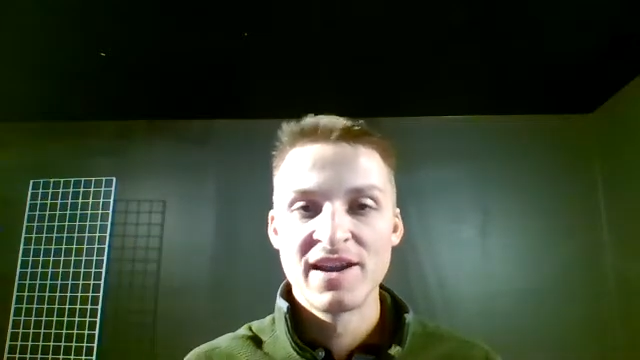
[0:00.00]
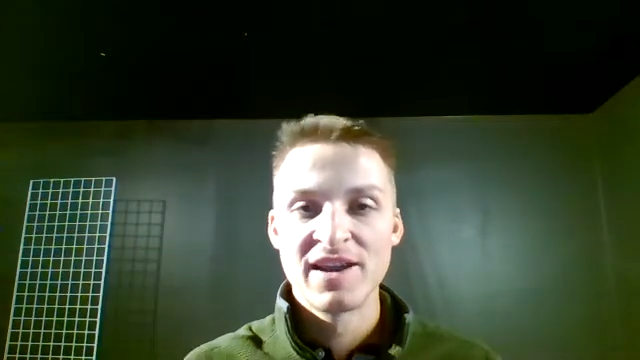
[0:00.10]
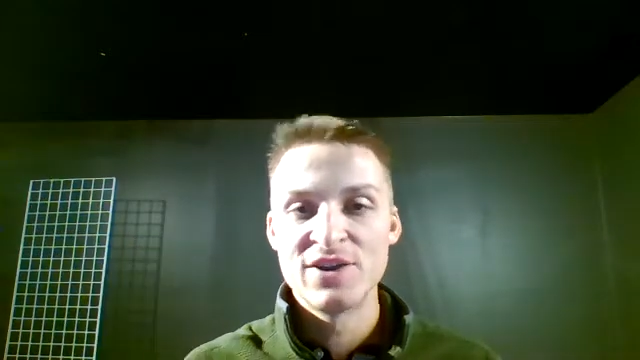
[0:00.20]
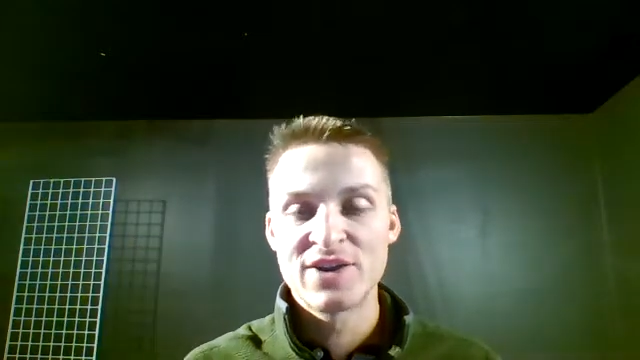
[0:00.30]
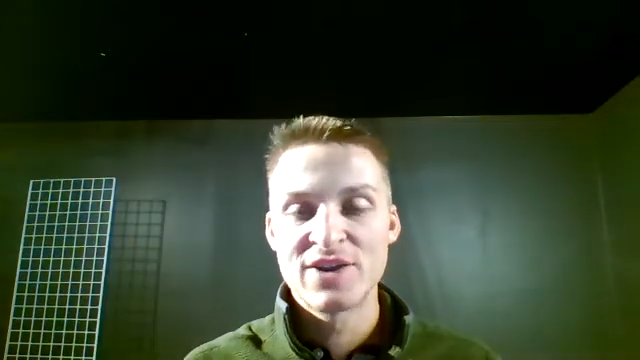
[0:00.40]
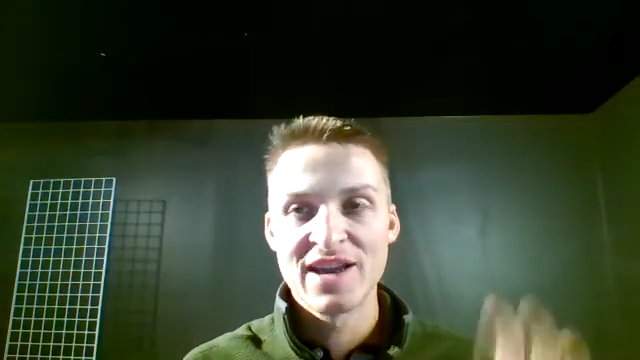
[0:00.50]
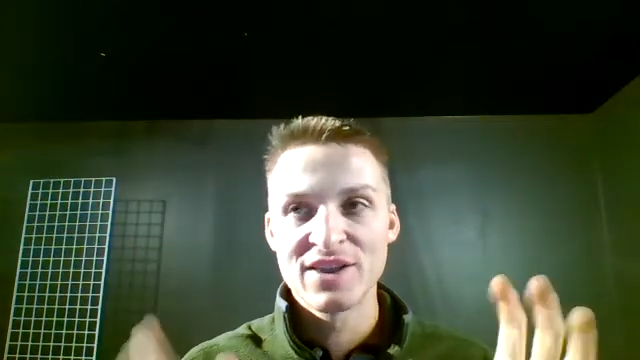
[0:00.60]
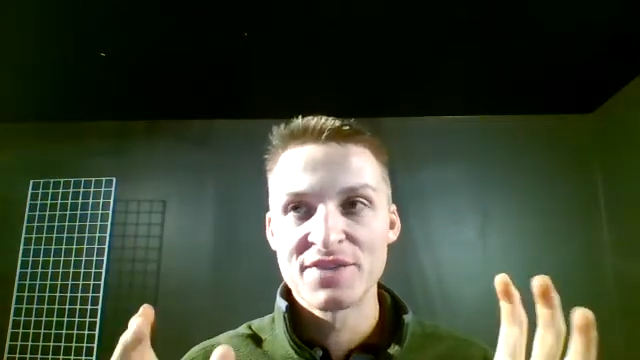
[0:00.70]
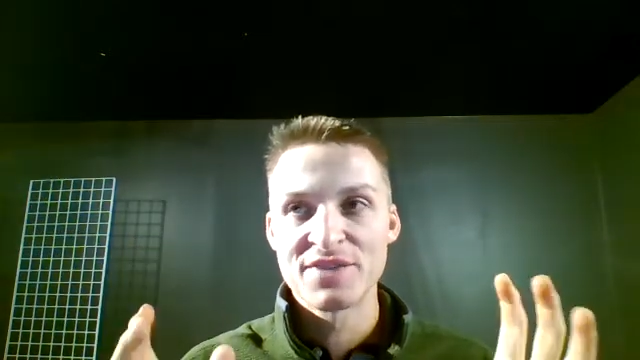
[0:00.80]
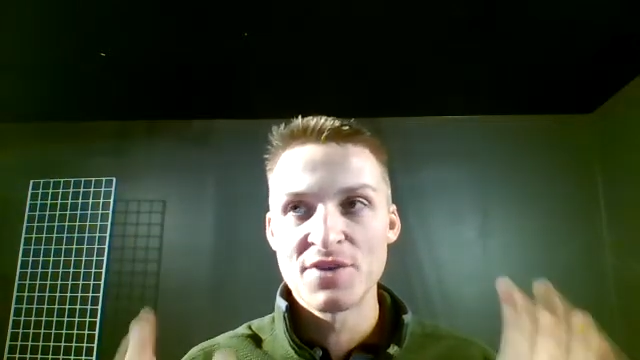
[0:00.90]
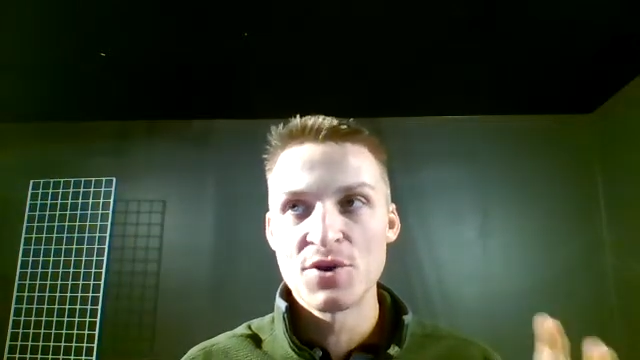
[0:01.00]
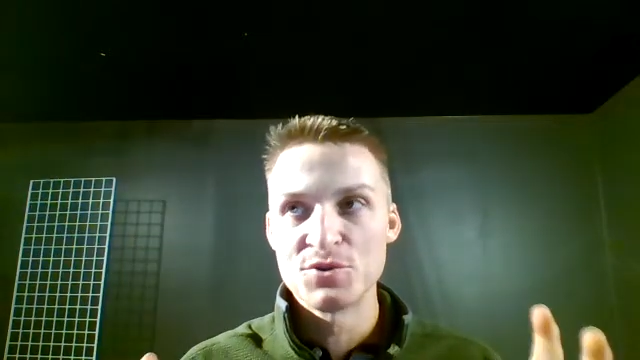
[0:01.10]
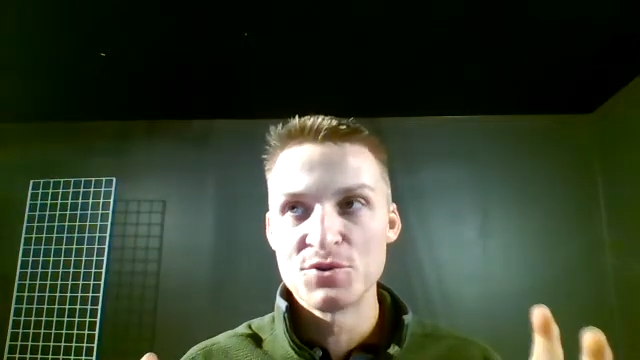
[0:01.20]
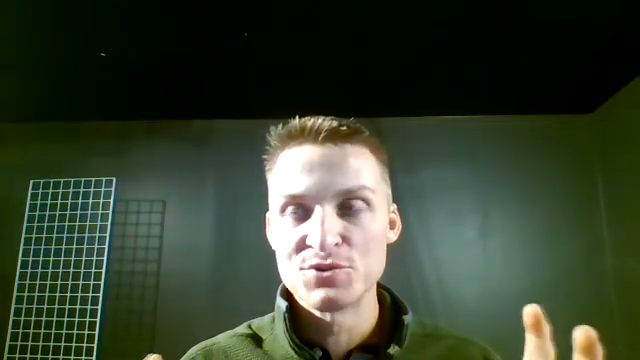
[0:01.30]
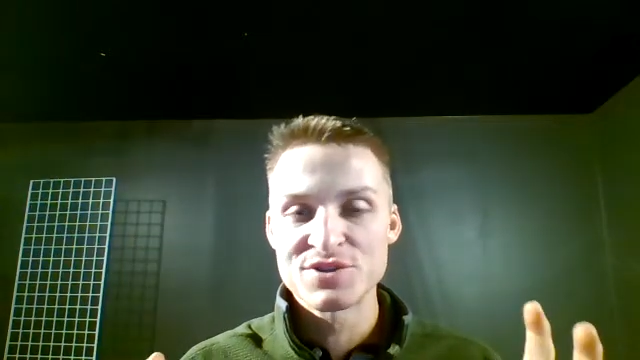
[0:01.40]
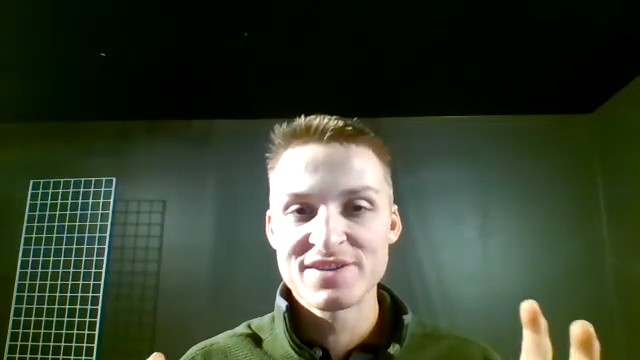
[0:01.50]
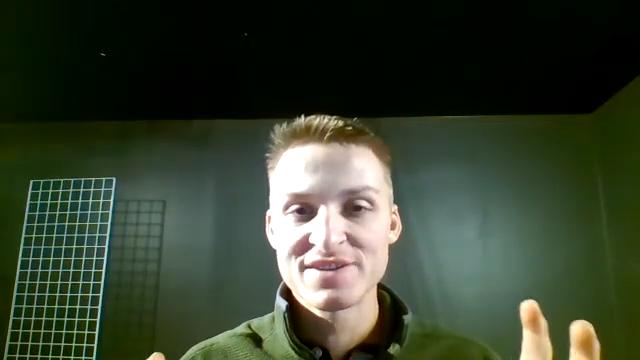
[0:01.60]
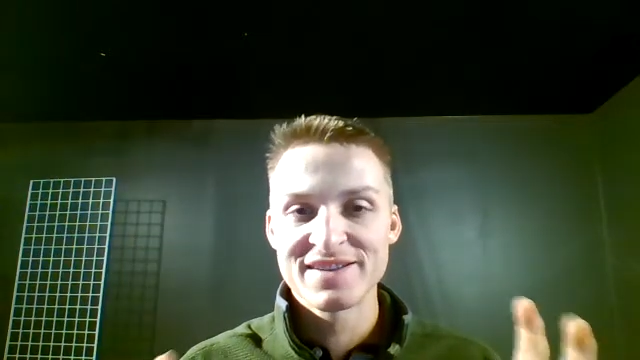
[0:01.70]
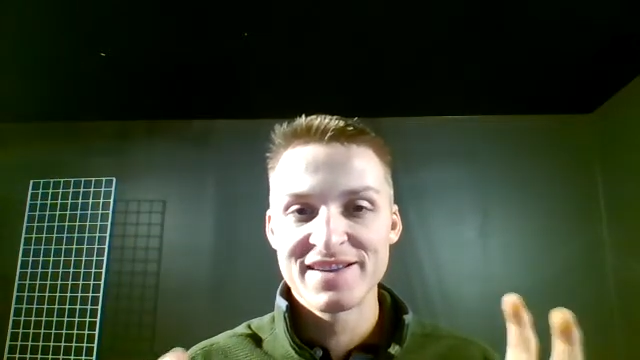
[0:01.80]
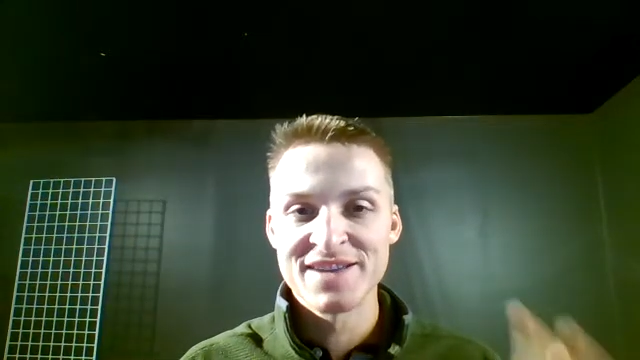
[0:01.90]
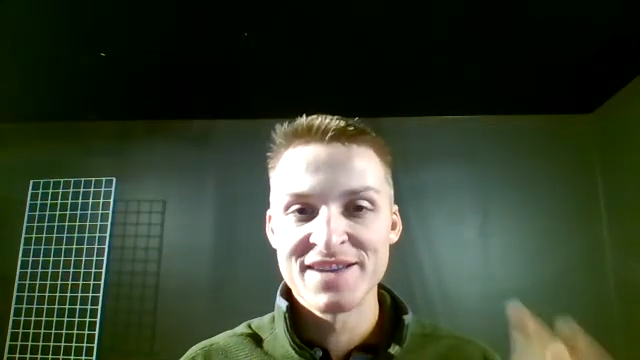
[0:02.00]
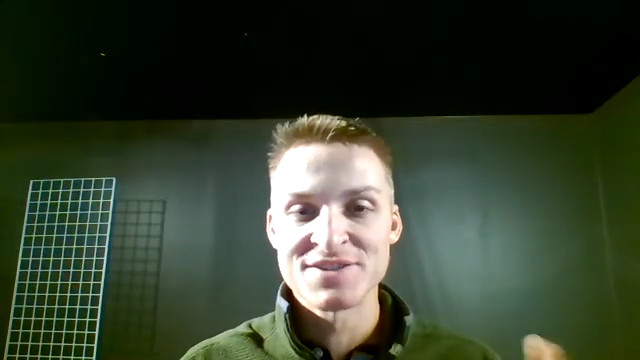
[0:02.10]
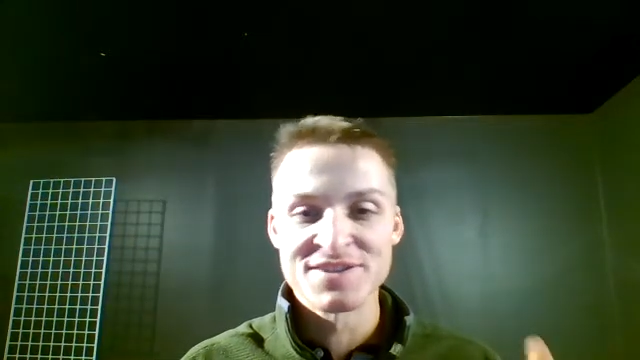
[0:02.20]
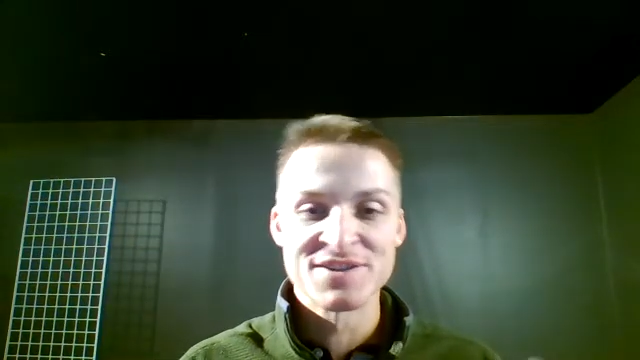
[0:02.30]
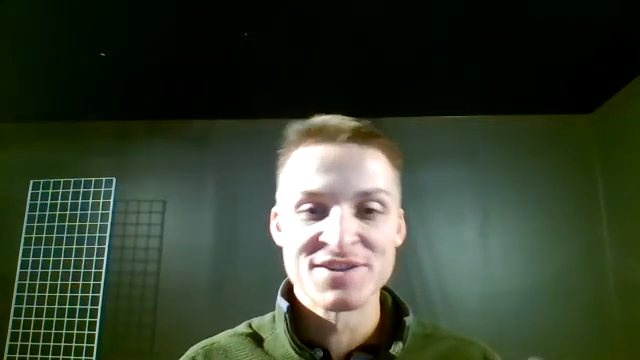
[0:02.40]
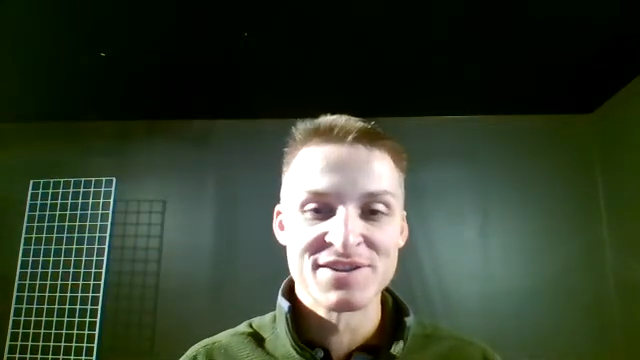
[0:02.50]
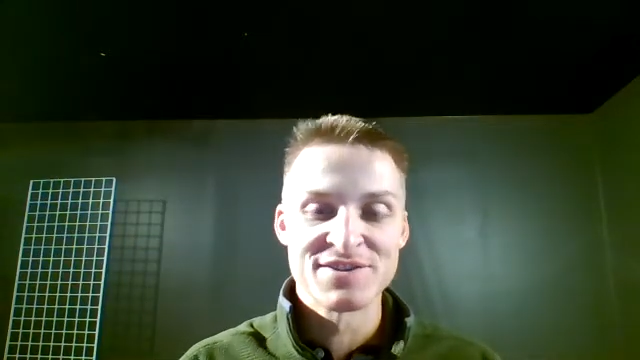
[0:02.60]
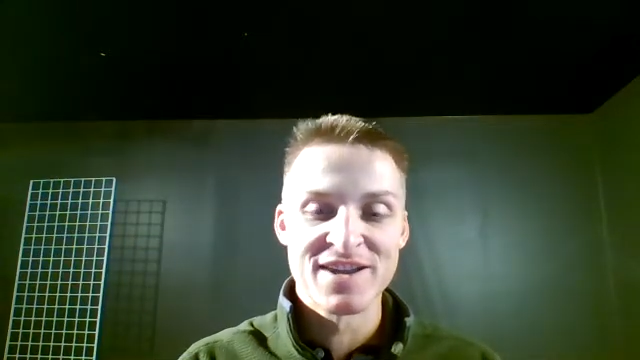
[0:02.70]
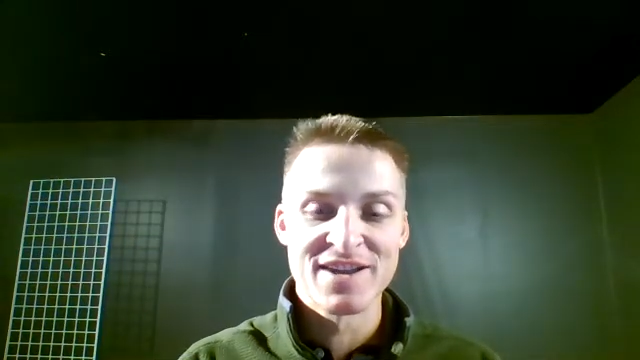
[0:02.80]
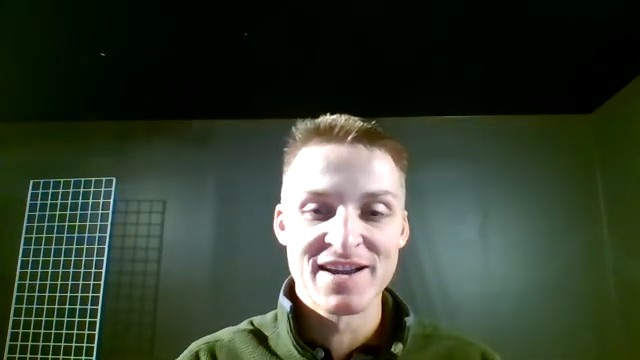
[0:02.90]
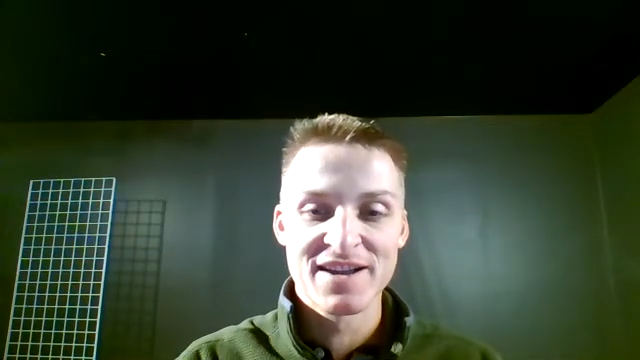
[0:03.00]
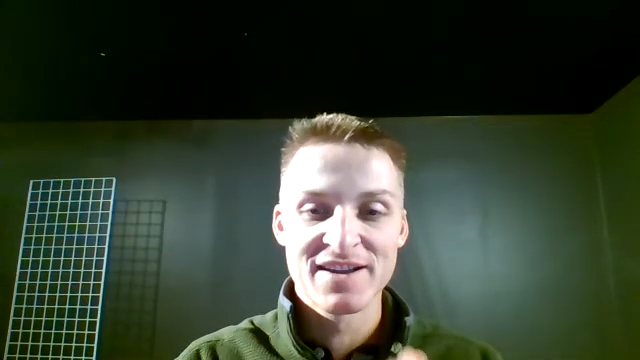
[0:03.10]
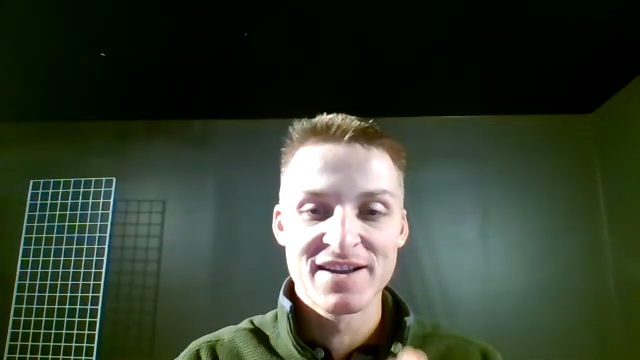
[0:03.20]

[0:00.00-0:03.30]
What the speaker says: and you can't let those instances like